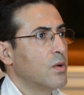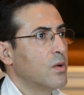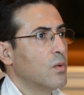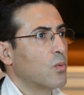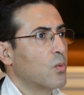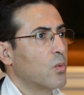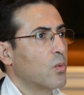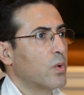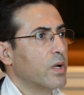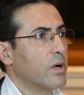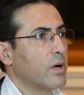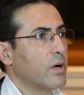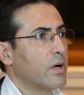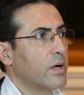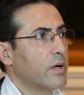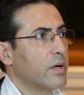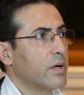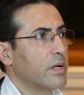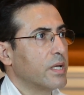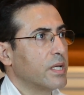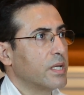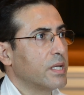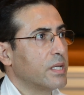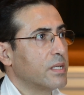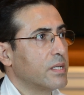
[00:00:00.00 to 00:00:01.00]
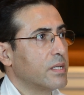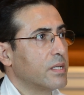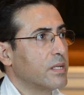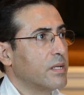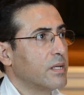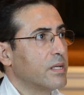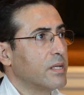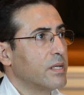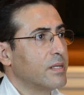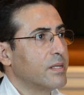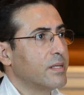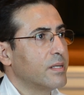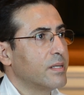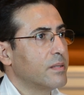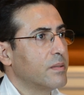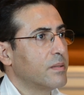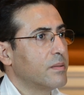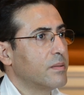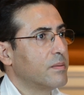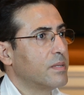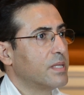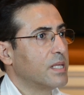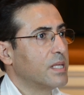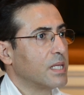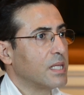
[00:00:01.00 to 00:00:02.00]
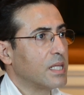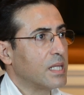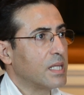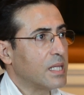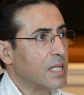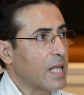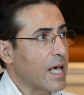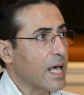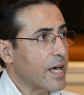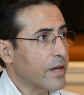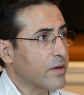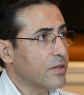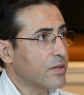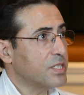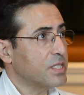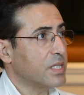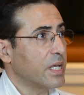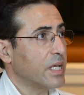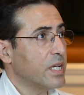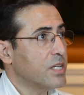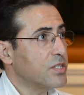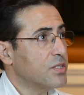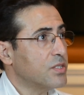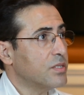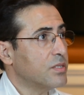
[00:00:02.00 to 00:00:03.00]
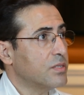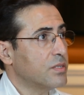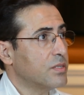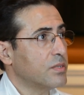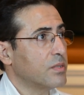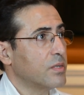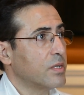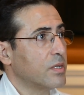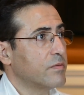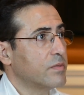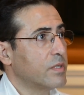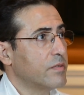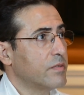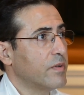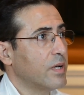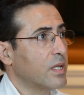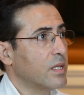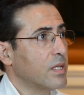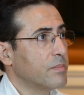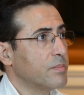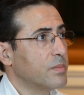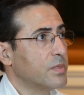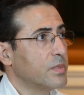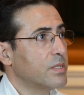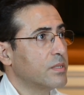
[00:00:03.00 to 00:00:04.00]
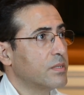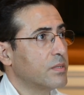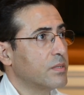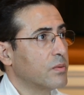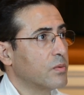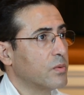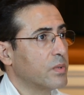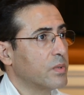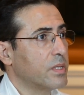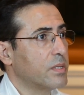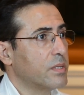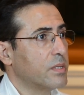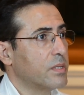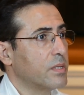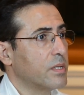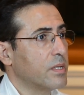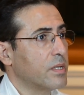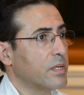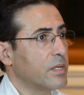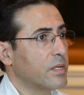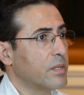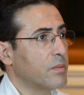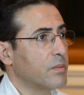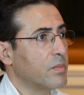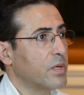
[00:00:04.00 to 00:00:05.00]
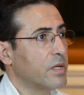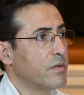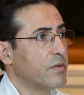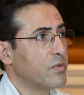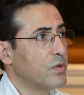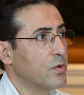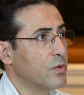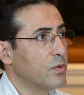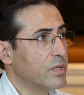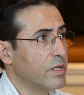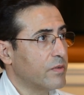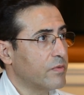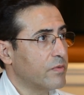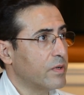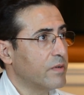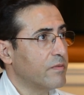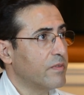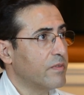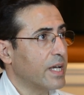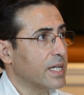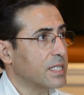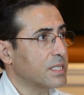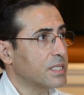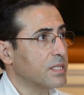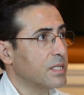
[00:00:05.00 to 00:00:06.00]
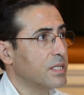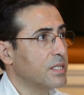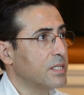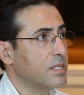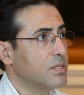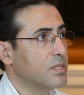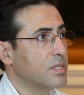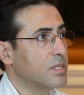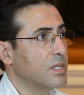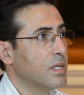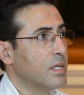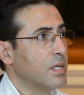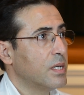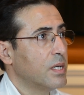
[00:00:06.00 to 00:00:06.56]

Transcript: We are in the latter stages of development with a few different vaccines,